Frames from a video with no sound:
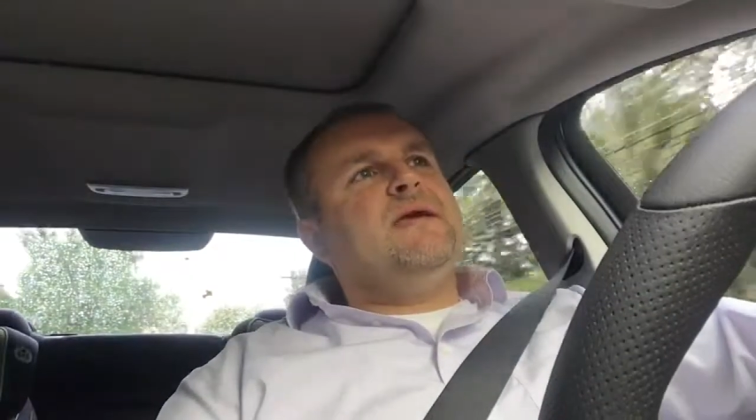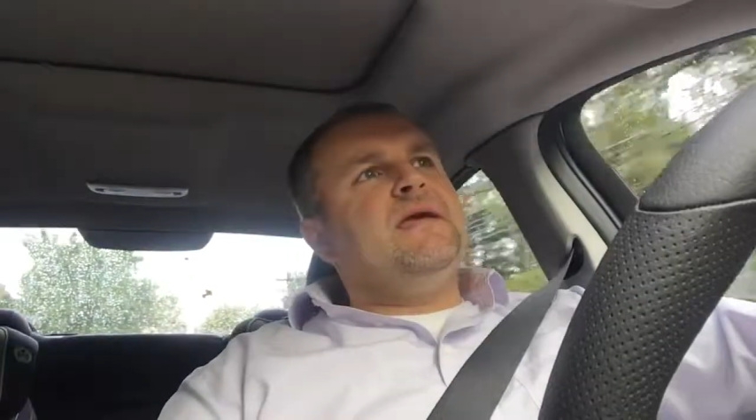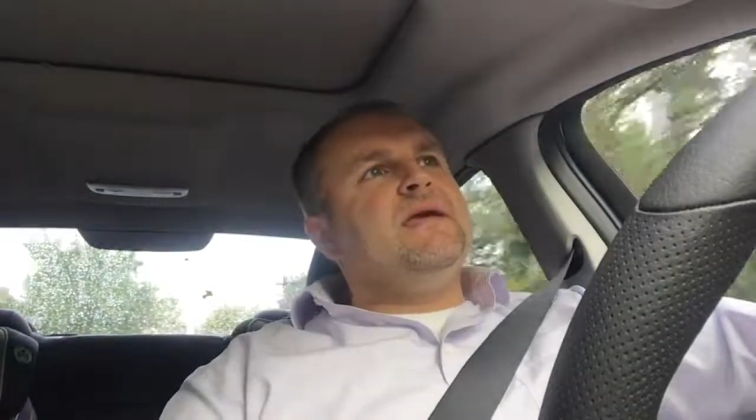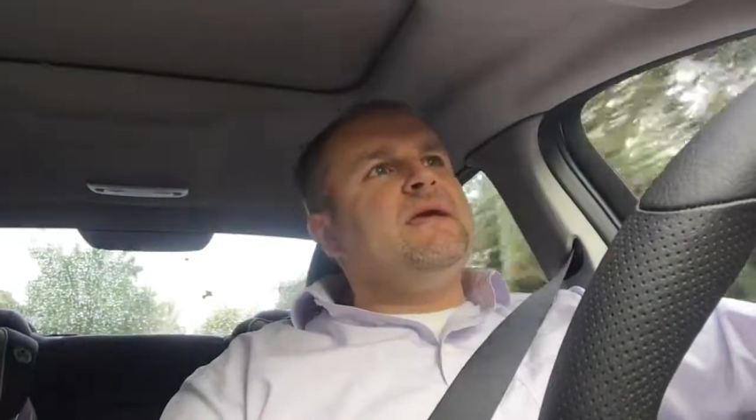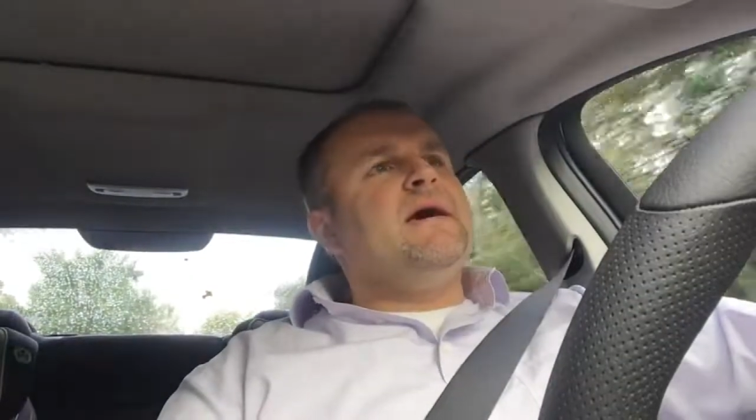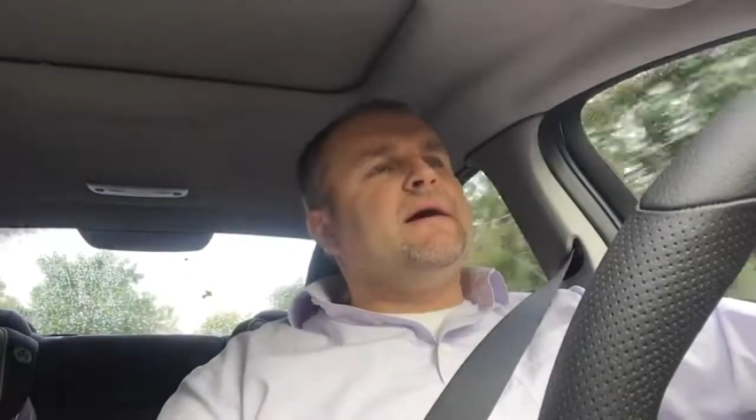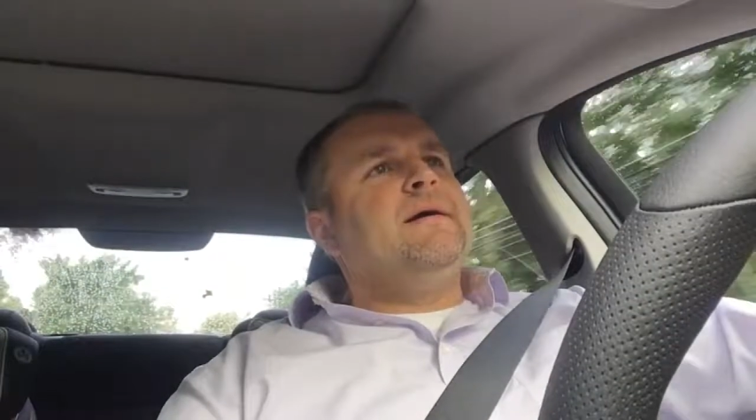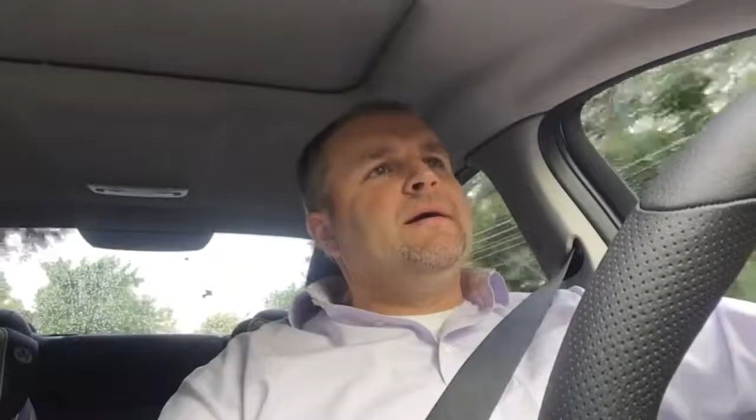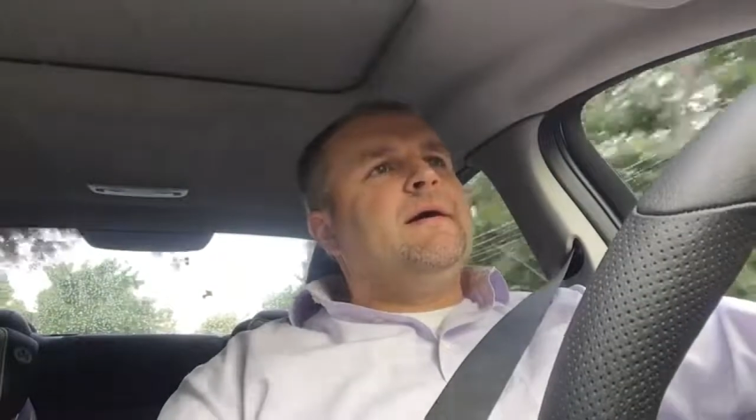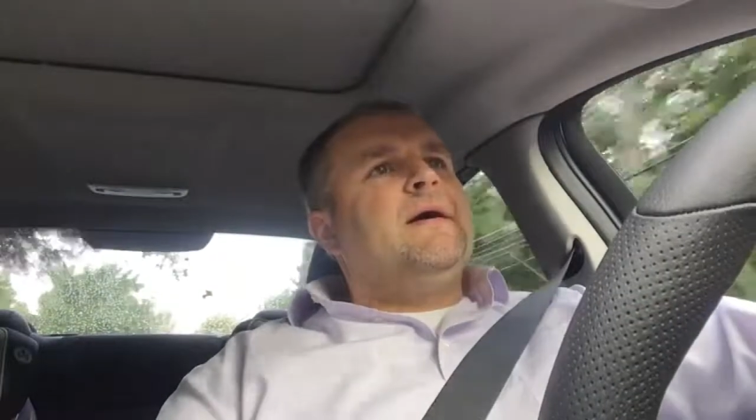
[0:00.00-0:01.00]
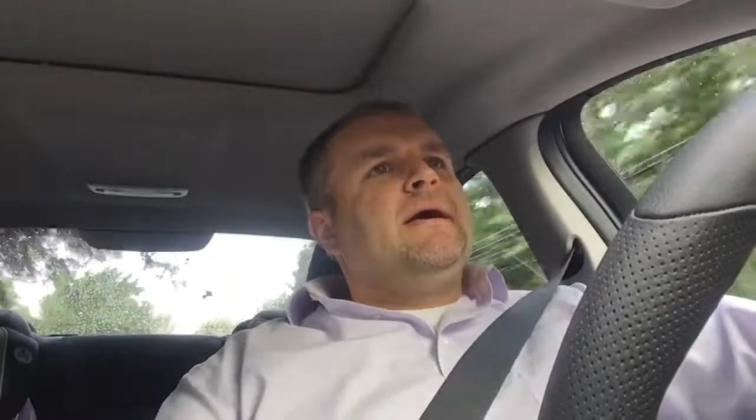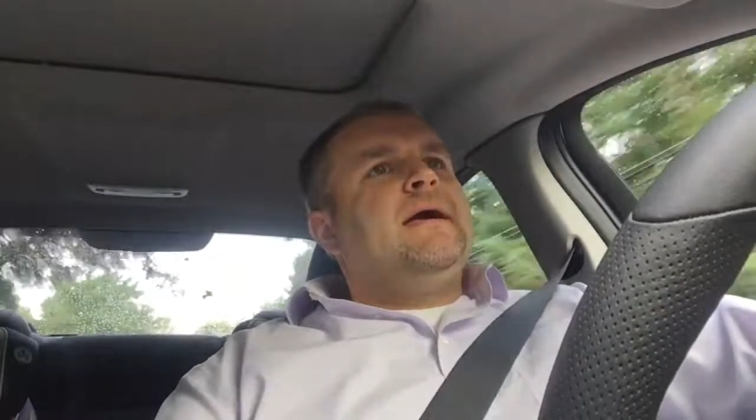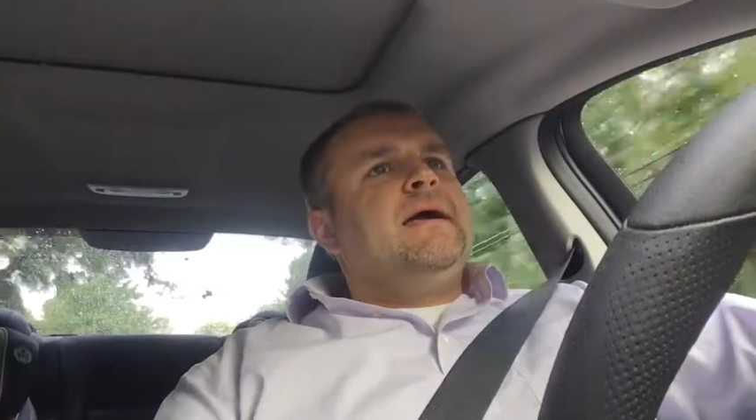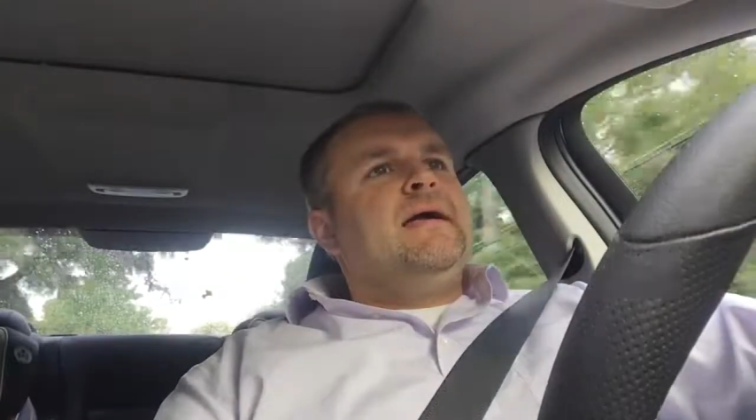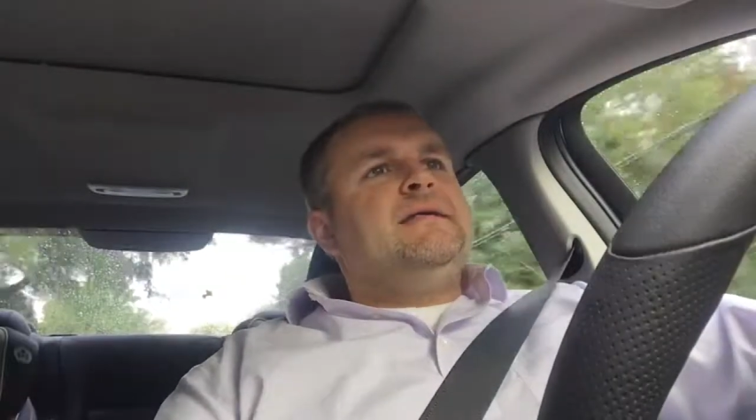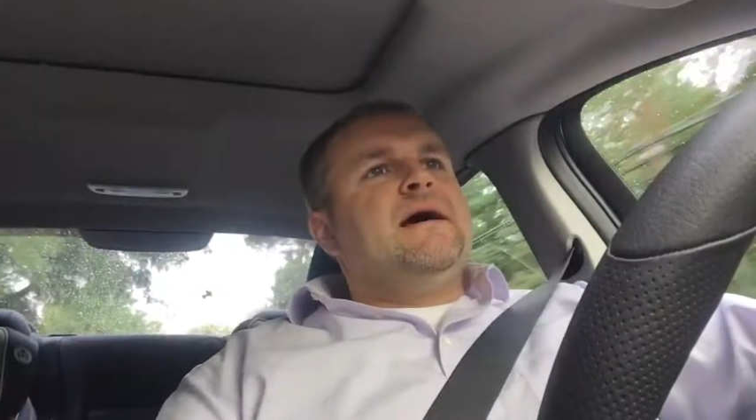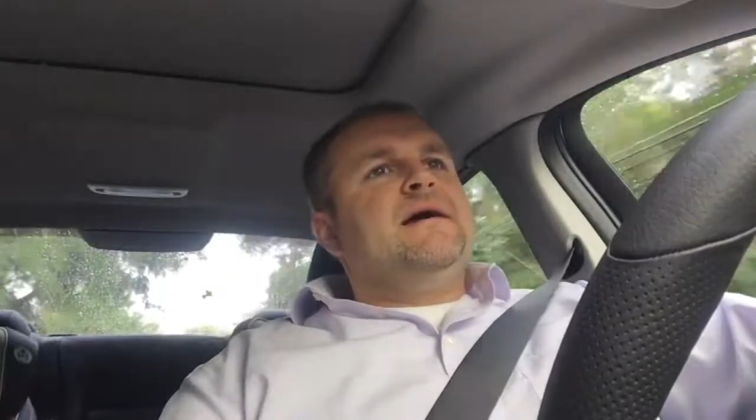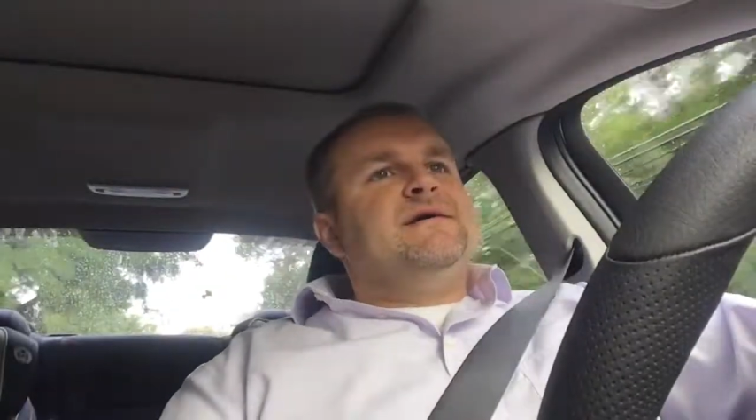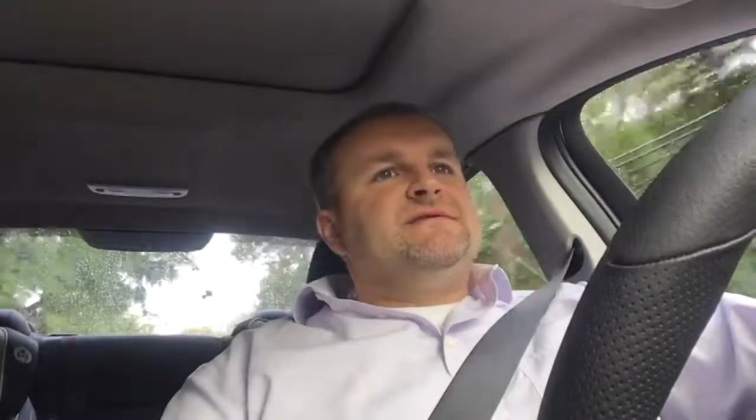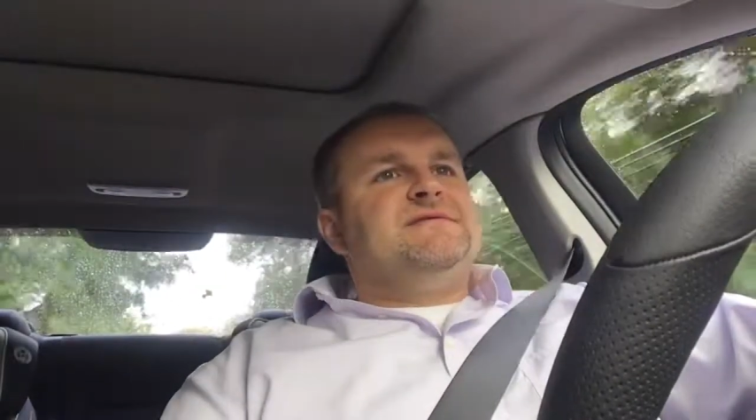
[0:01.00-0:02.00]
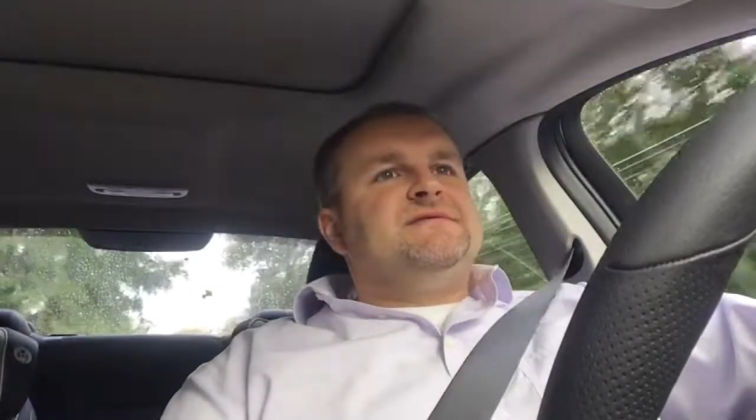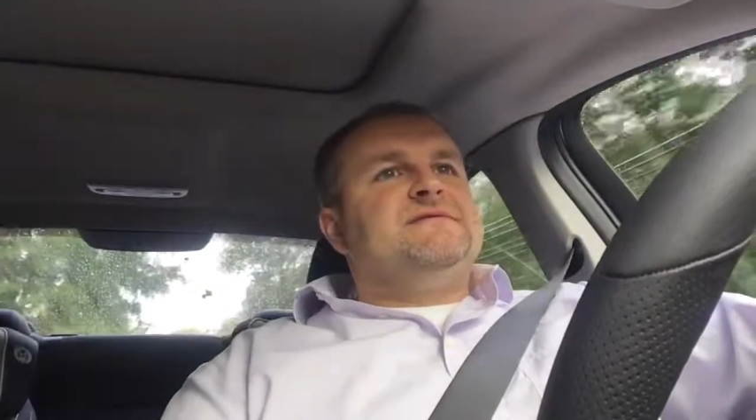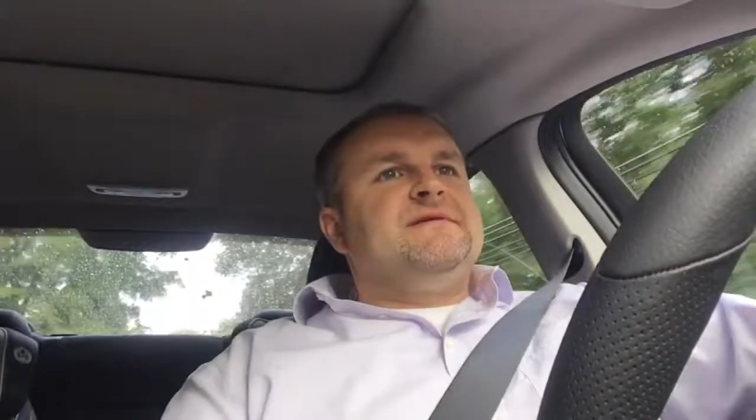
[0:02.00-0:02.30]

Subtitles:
He has